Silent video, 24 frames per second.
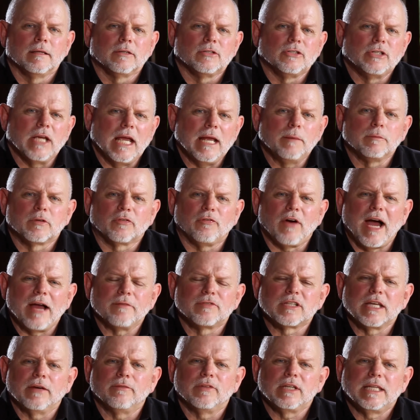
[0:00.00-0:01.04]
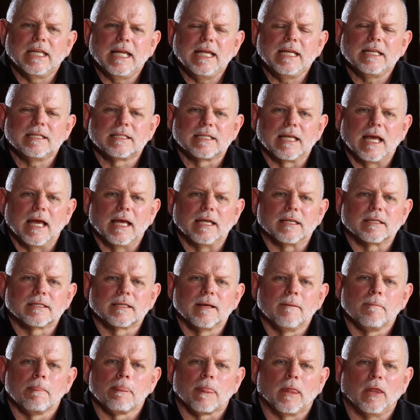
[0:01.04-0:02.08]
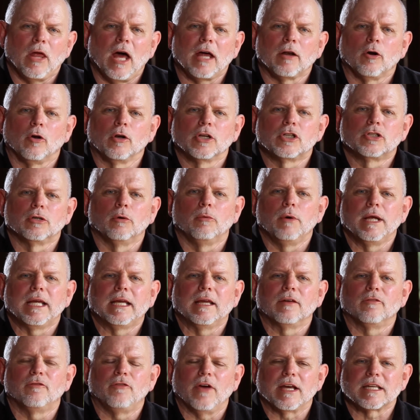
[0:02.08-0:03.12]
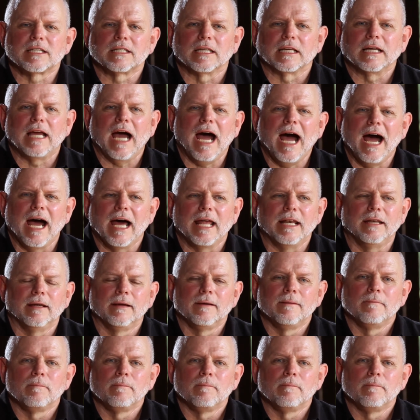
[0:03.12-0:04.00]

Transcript: James 5:17 says, not only should we confess to God,